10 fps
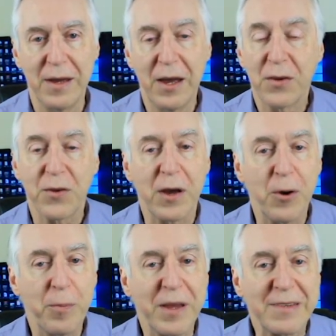So I
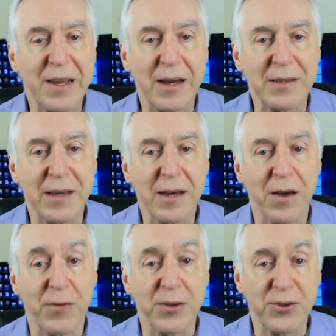hope this idea
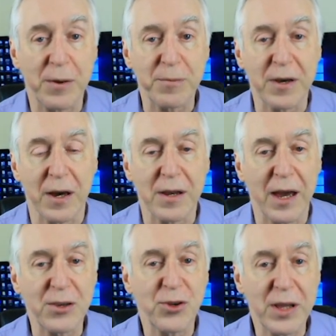of the jump cut
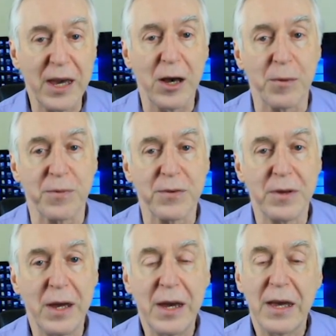actually helps.
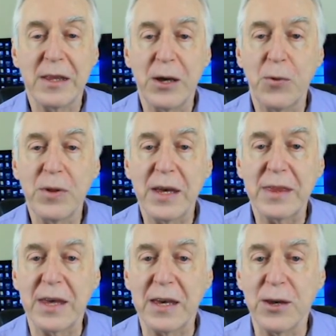The only
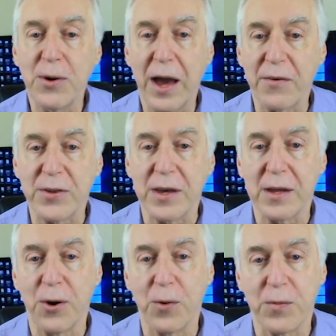thing you have to
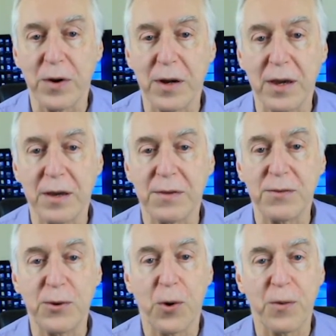get over is
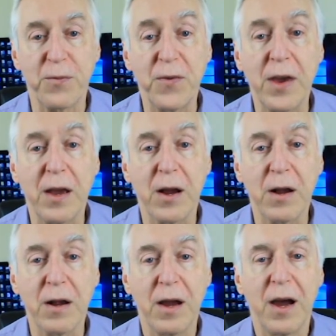your
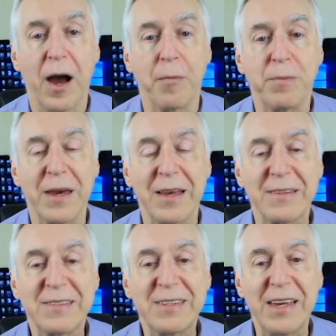fear of being
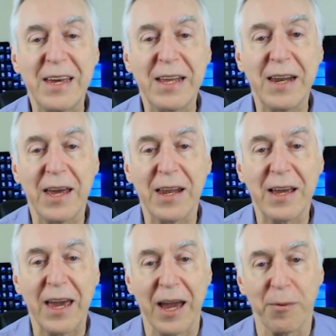seen in a
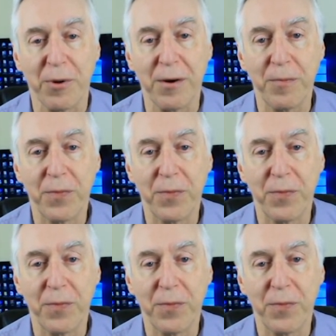camera.